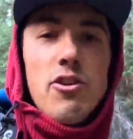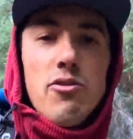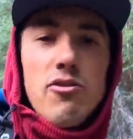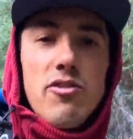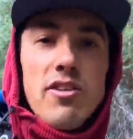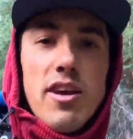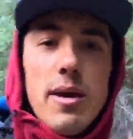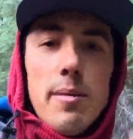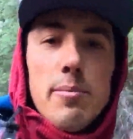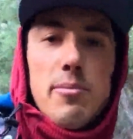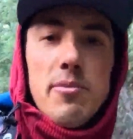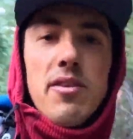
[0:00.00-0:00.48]

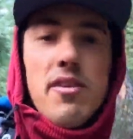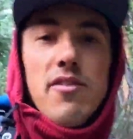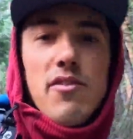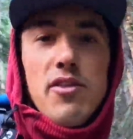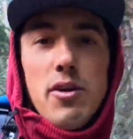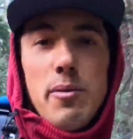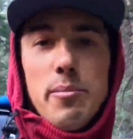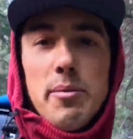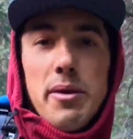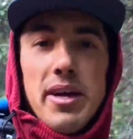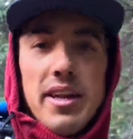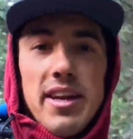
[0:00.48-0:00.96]
tips if
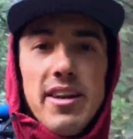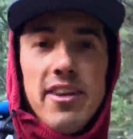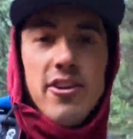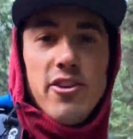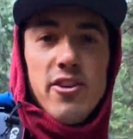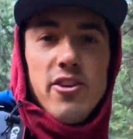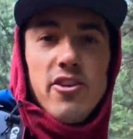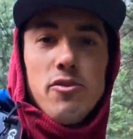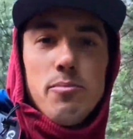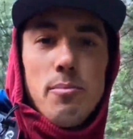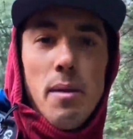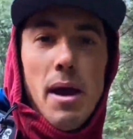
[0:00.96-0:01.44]
you're planning to do
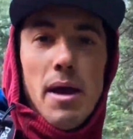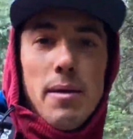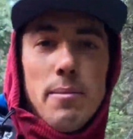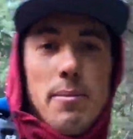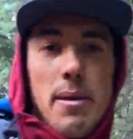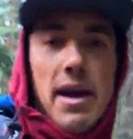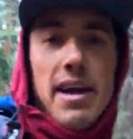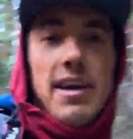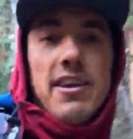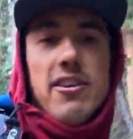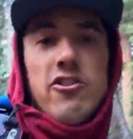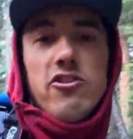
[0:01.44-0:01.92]
this
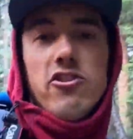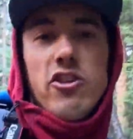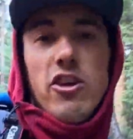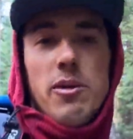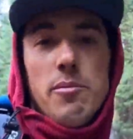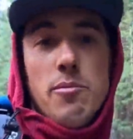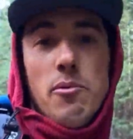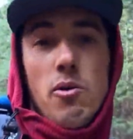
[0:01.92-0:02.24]
backpacking trip